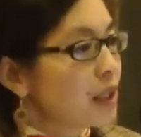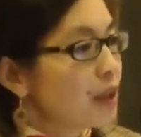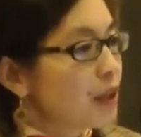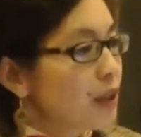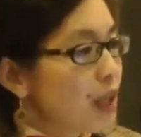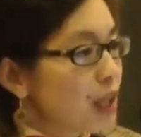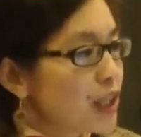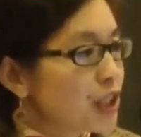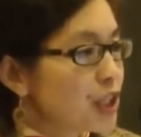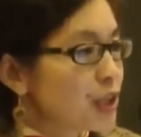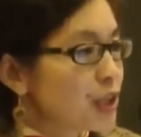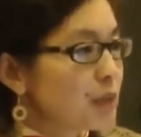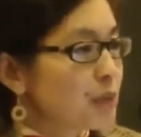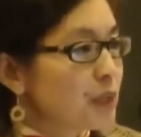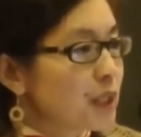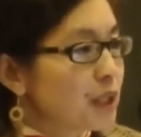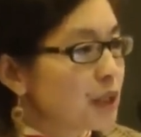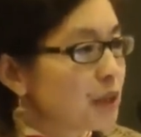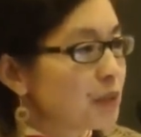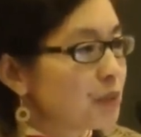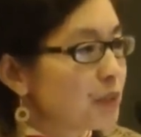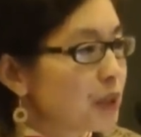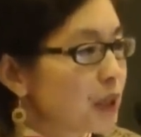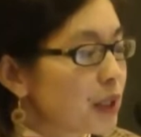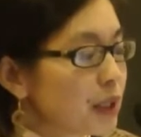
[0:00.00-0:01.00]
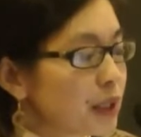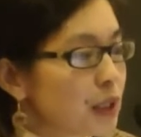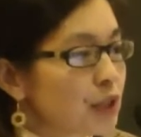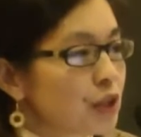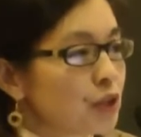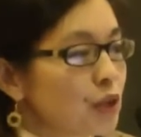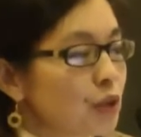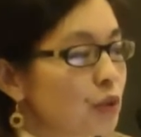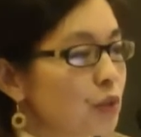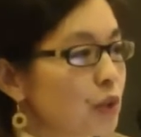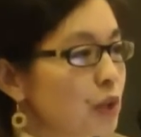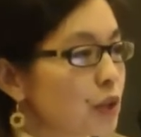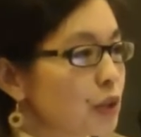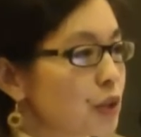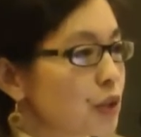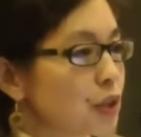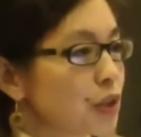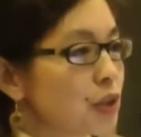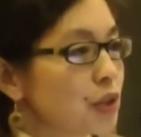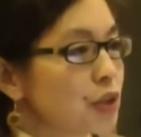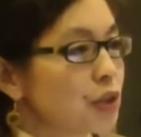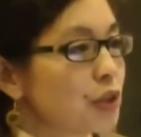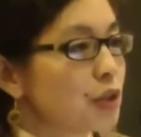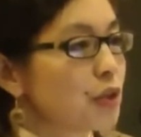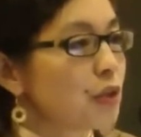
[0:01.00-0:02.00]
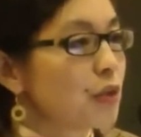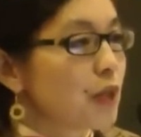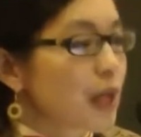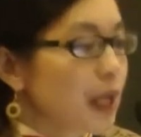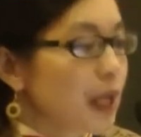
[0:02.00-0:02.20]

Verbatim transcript: there has to be the political will to do